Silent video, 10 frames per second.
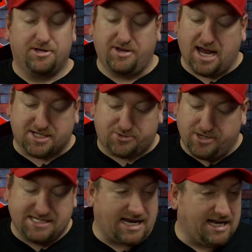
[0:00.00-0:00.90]
you got to
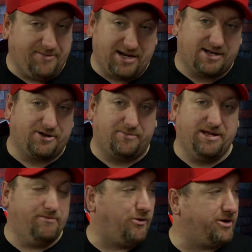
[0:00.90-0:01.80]
squeeze that lemon a little
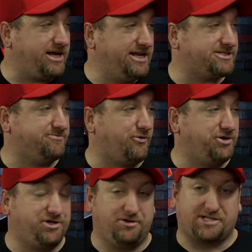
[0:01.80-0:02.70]
bit more to get some more
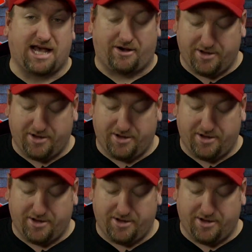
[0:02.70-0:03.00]
juice out.